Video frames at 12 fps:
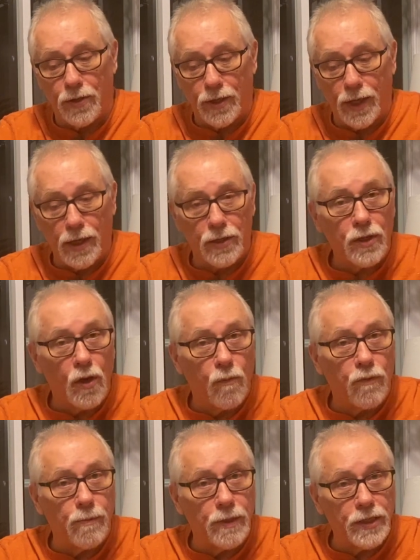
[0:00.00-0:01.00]
your telescope
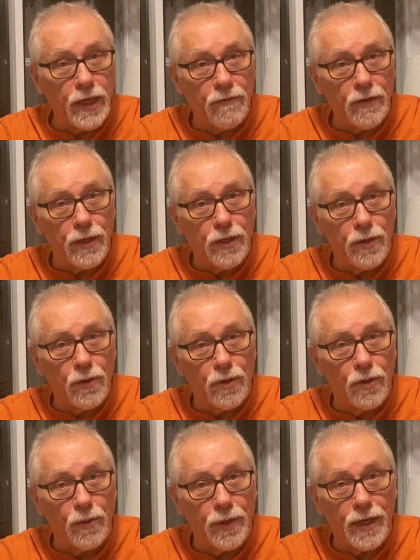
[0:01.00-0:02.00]
from a 72
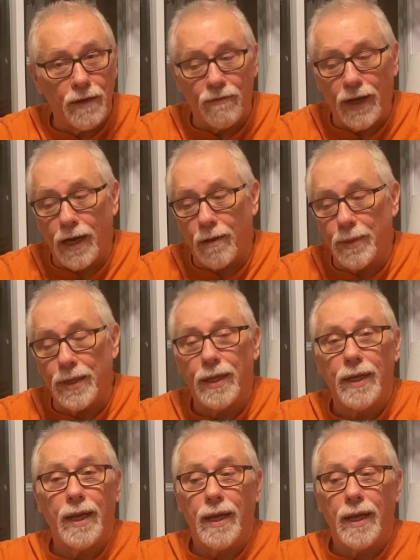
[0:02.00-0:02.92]
degree environment